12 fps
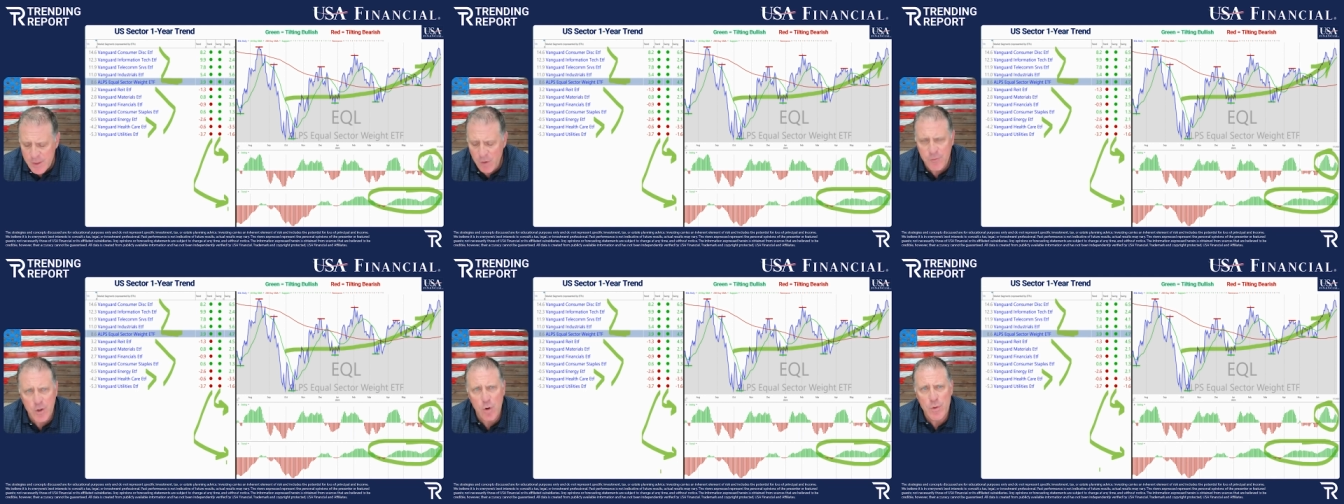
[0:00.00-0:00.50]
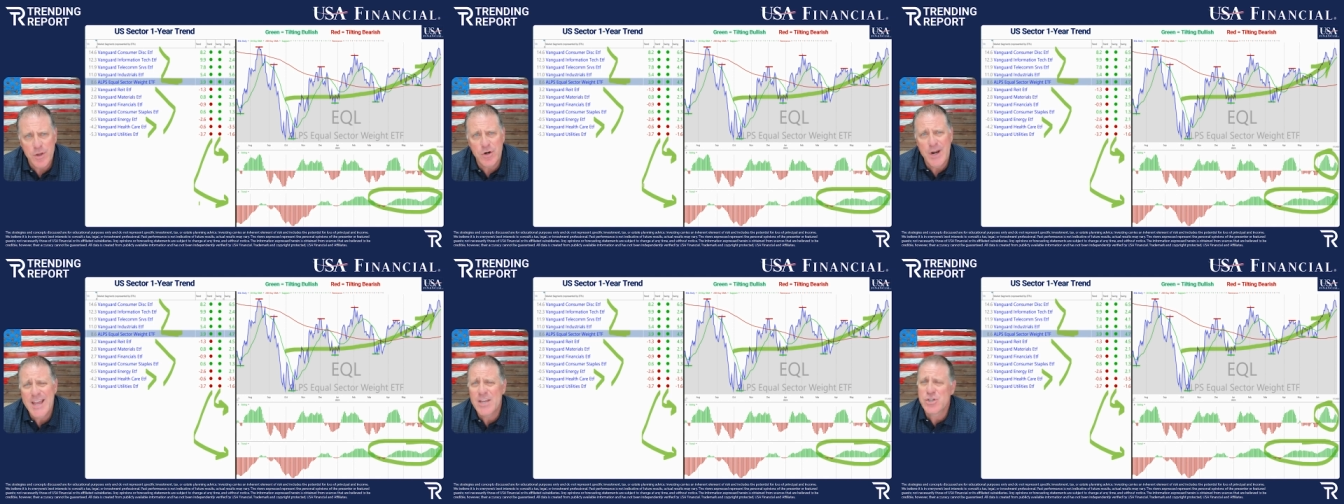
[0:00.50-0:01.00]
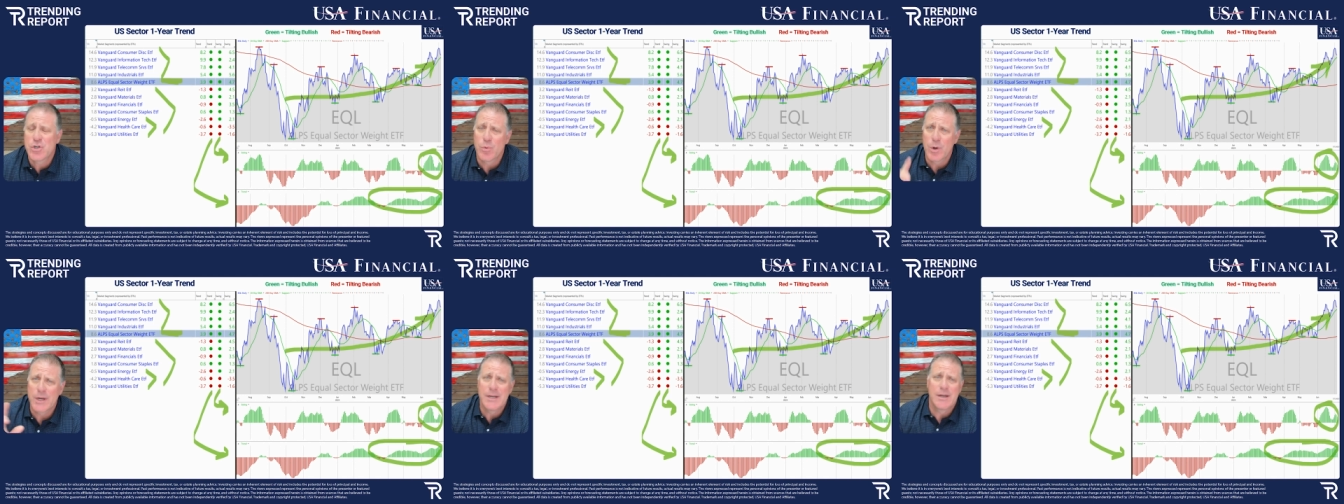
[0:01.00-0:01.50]
Now, if we go
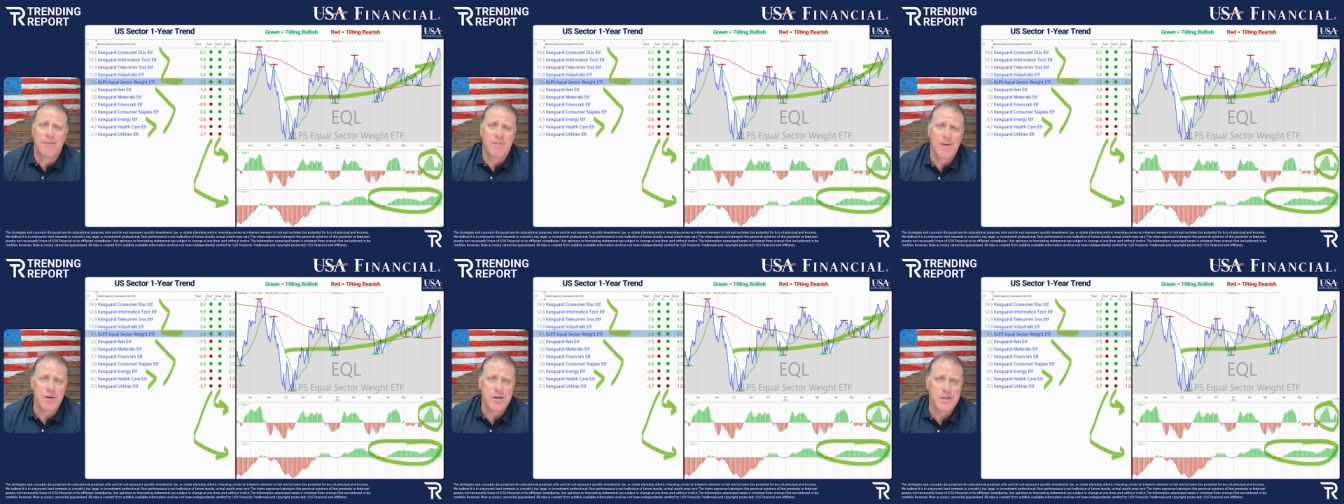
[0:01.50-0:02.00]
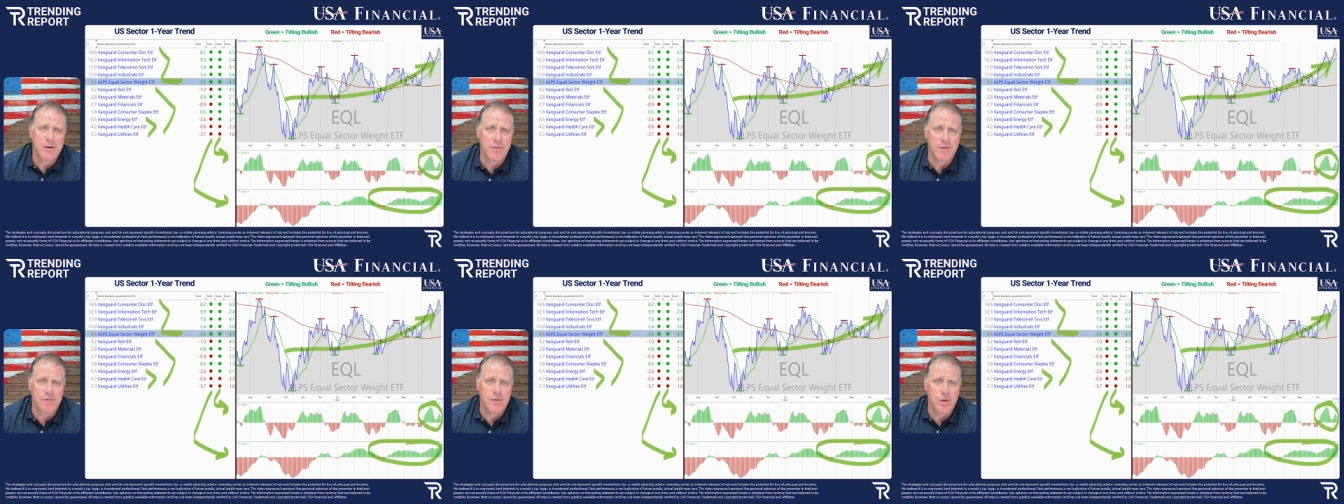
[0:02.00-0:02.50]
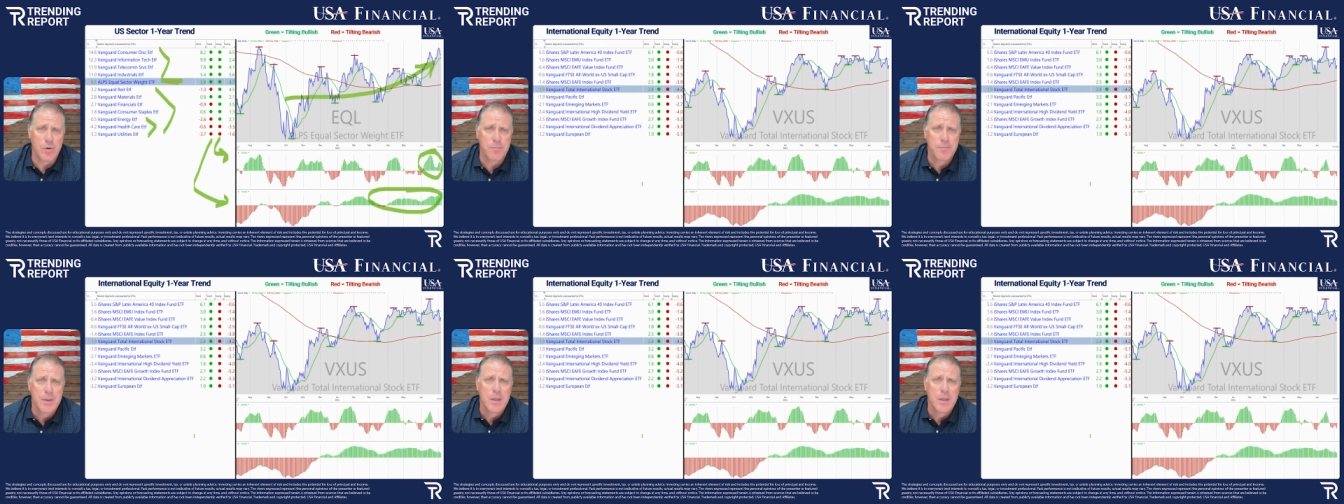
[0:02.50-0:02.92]
international, we're getting a very different view.